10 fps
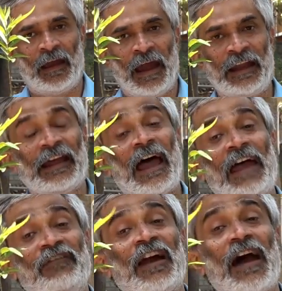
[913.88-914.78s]
and
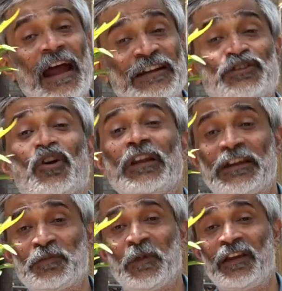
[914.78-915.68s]
having a hands-on
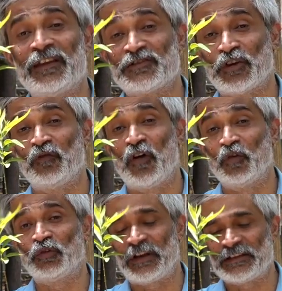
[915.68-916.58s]
experience of
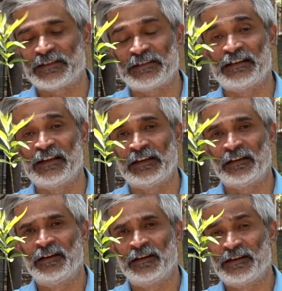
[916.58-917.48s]
how to raise a seedling
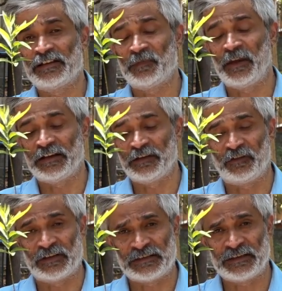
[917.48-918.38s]
does make a
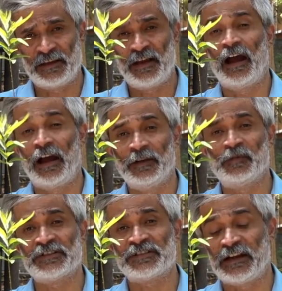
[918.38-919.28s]
difference.
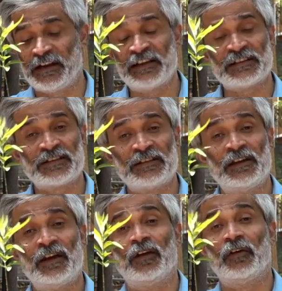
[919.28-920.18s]
IWST conducts
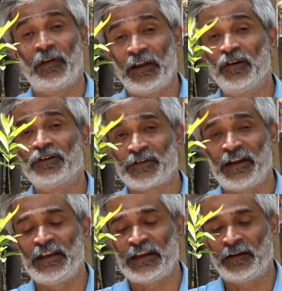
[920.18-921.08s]
regular
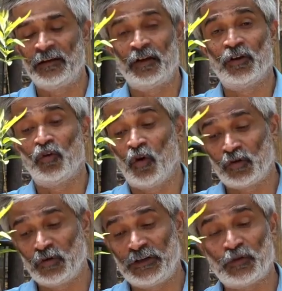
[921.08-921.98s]
training
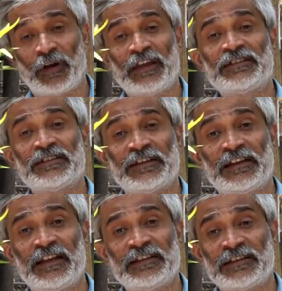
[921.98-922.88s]
not only to raise the
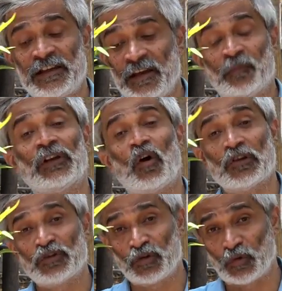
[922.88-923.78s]
seedlings but
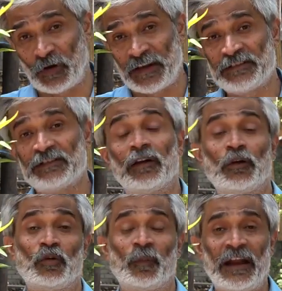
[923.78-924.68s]
also to raise
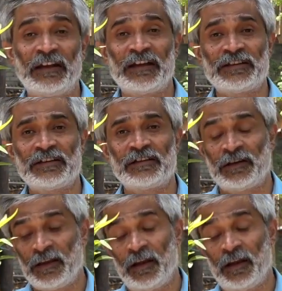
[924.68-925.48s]
good plantation,